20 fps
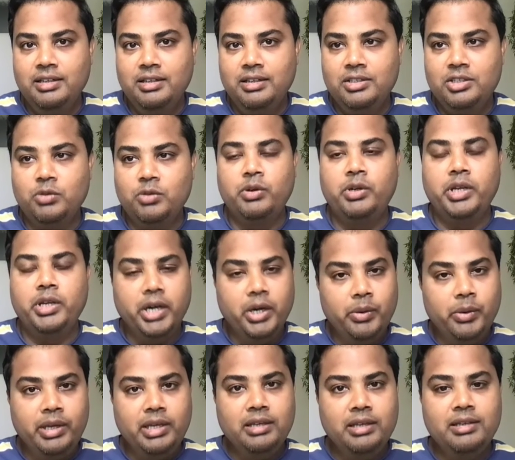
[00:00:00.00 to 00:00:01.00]
So what you're
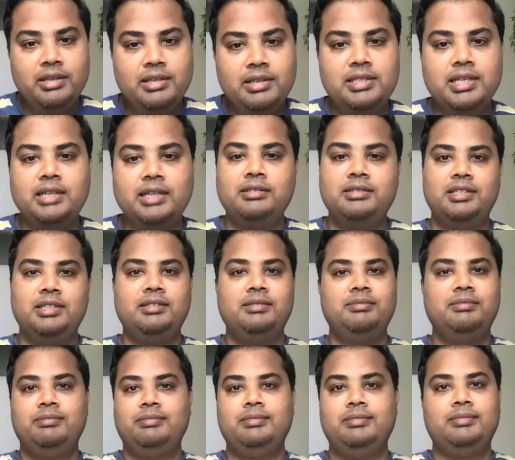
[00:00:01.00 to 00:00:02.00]
doing is that
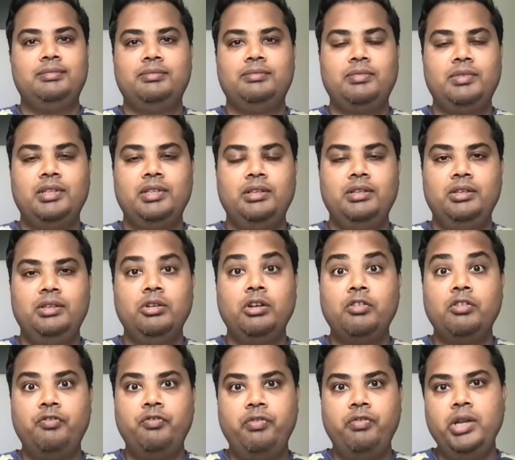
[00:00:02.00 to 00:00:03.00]
you're
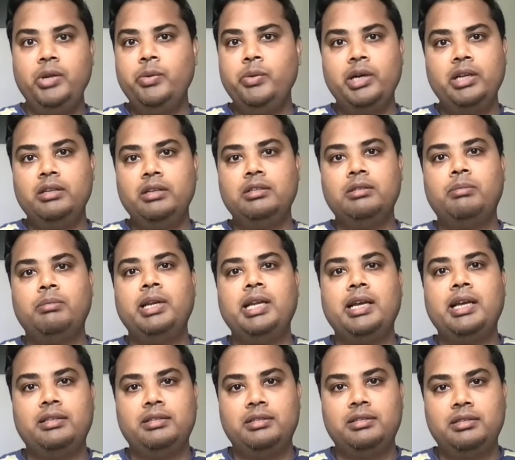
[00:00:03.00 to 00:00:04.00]
fluid in your
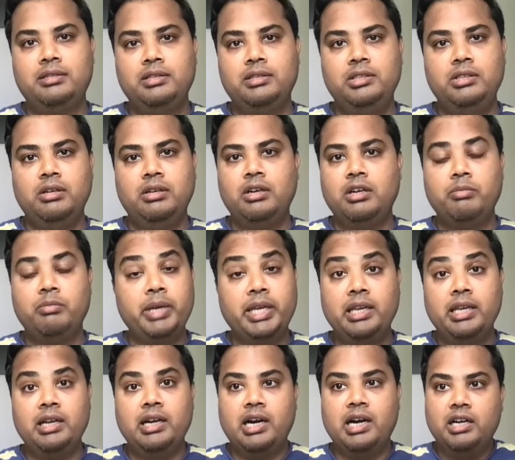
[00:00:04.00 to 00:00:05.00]
plans. You're not
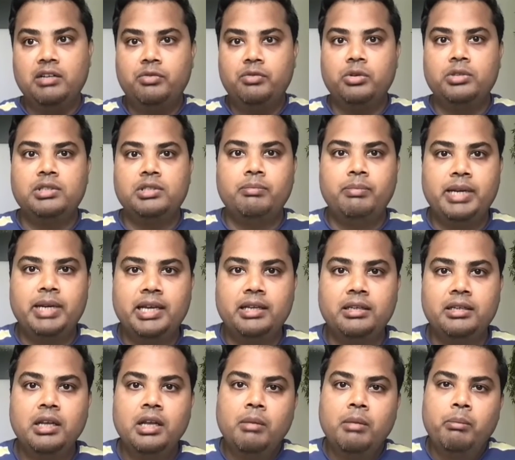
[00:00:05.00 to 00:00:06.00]
making a hard frozen
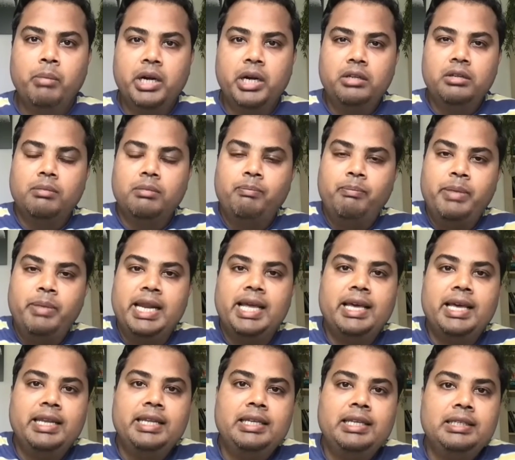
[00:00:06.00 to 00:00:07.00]
plan, but you're
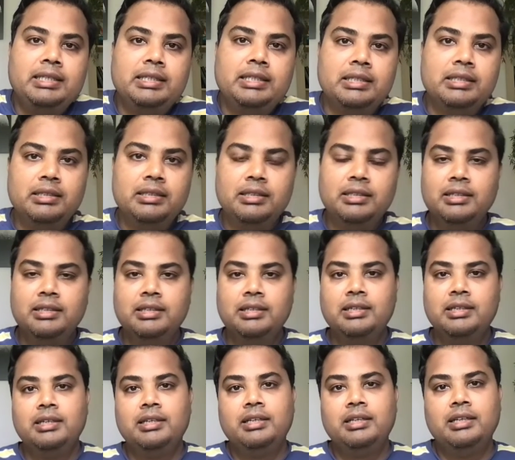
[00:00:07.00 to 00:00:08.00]
planning
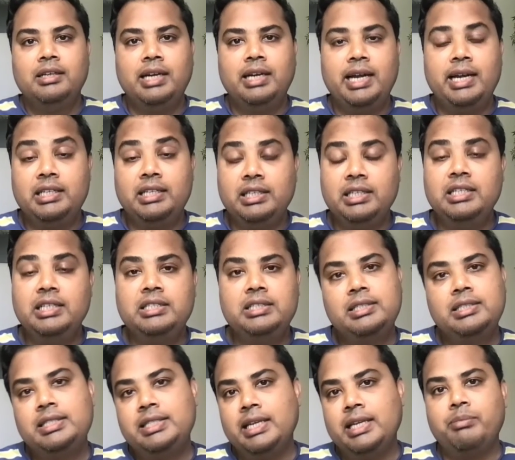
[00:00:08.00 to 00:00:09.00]
at each
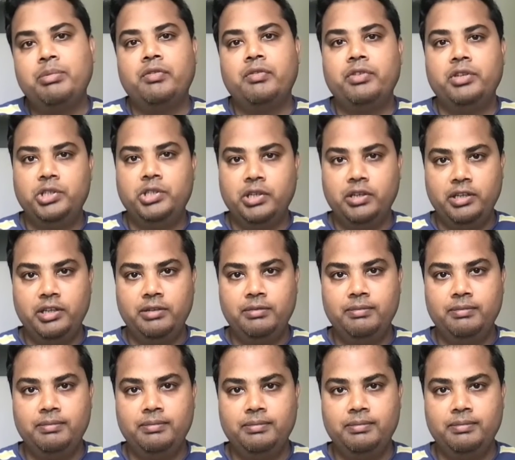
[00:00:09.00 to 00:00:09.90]
step of your journey.